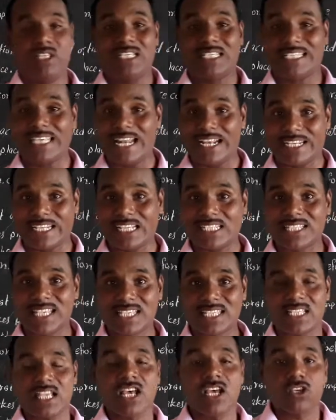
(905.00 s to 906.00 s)
These
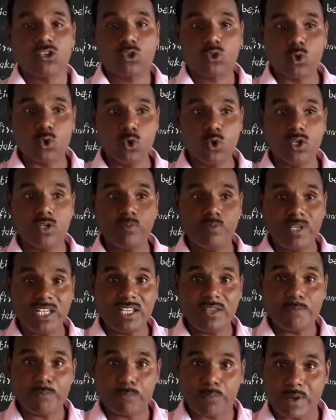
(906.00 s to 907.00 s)
sentences should
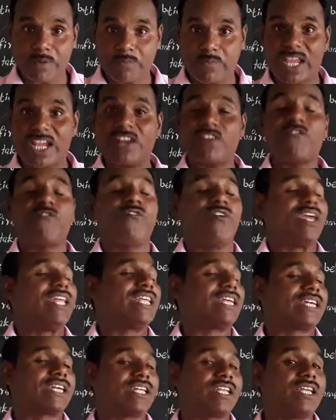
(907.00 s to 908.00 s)
be prepared
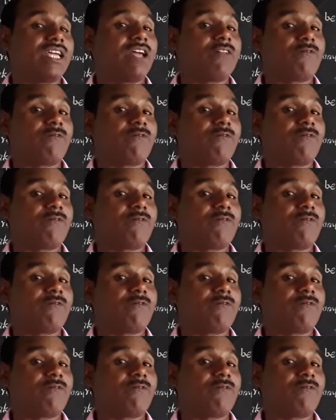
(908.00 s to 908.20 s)
very